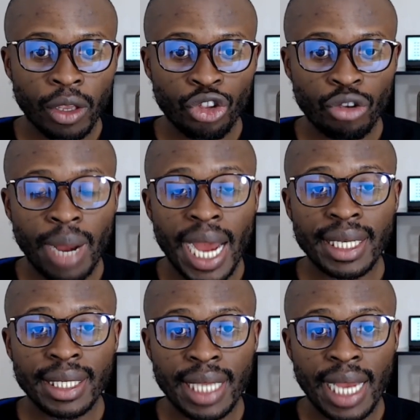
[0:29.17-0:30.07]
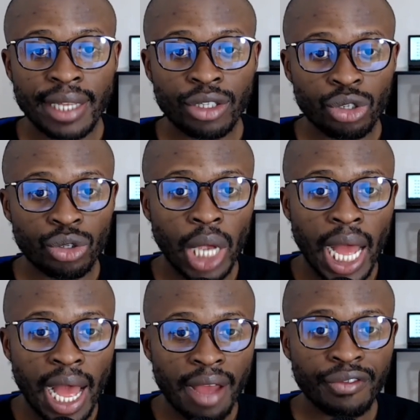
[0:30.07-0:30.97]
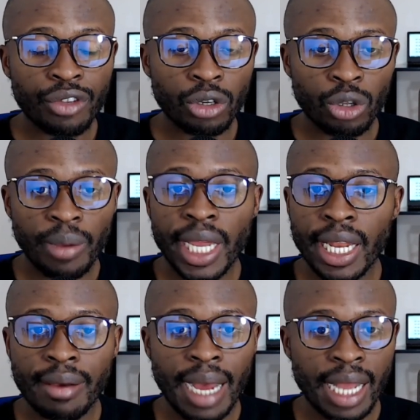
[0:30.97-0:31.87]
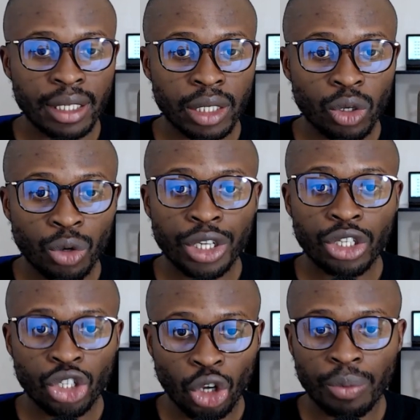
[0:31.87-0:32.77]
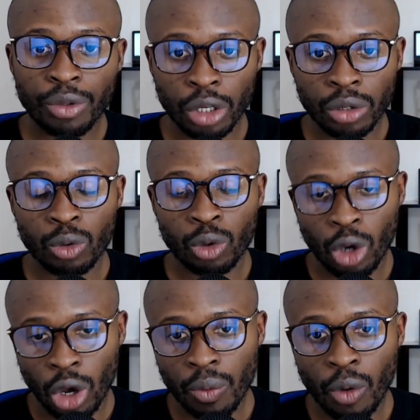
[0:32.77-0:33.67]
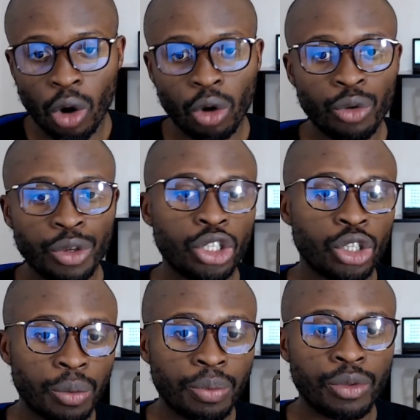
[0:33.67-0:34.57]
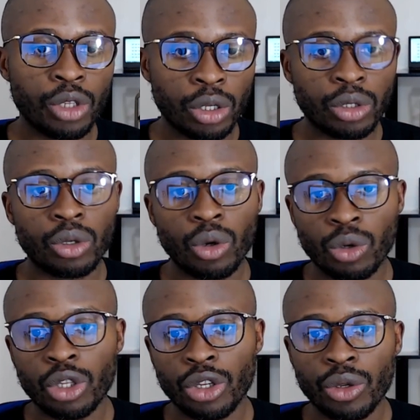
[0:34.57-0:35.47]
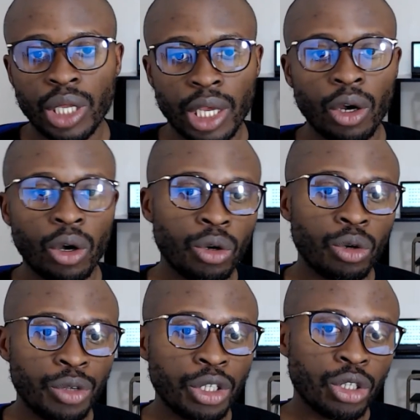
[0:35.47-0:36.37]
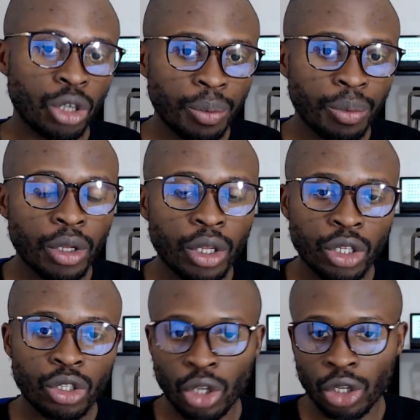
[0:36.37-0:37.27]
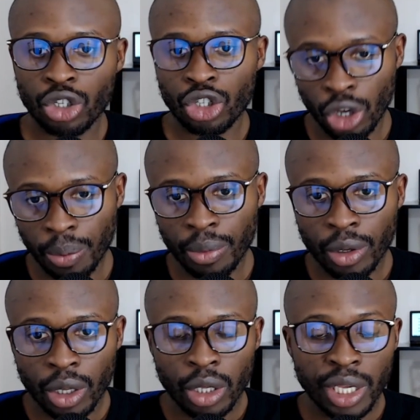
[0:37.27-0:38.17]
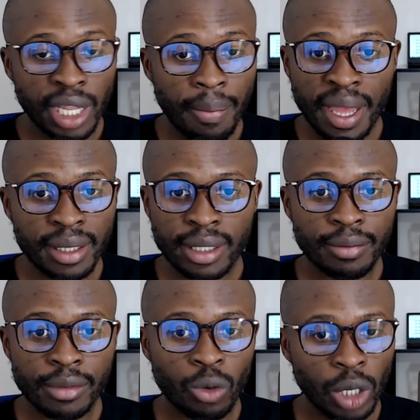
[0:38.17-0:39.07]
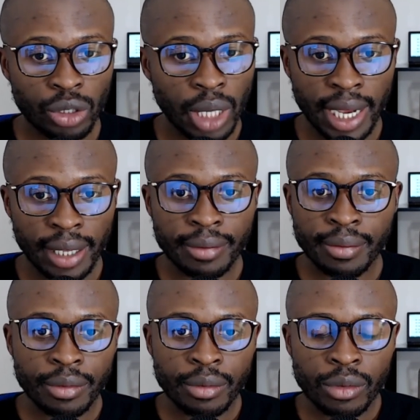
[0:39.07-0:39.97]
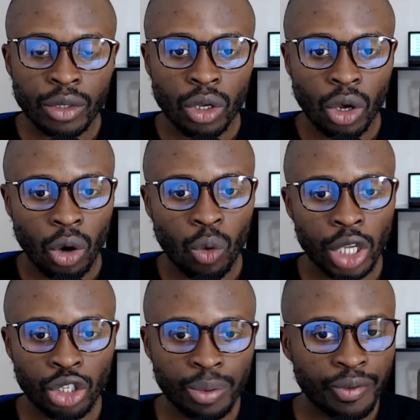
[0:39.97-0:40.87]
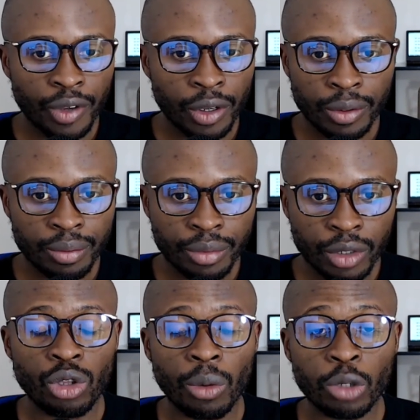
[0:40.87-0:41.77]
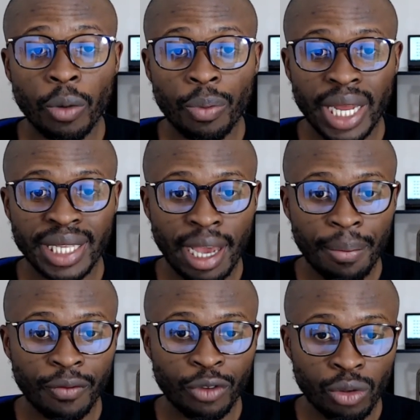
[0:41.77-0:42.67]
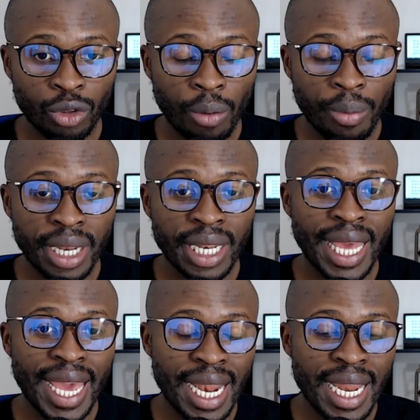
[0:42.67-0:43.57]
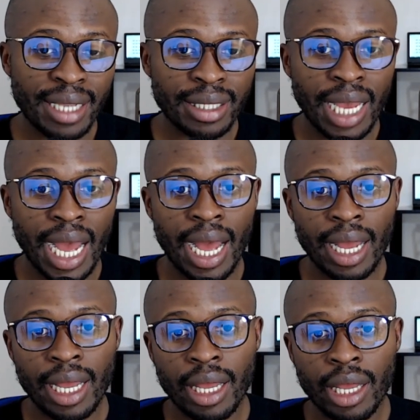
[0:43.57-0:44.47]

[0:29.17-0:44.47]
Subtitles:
You might decide to have your domain name as ulrichshop.com or ulrichshop.co.uk or ulrichshop.shop. It depends what you like or what you prefer. The most popular type of domain alias are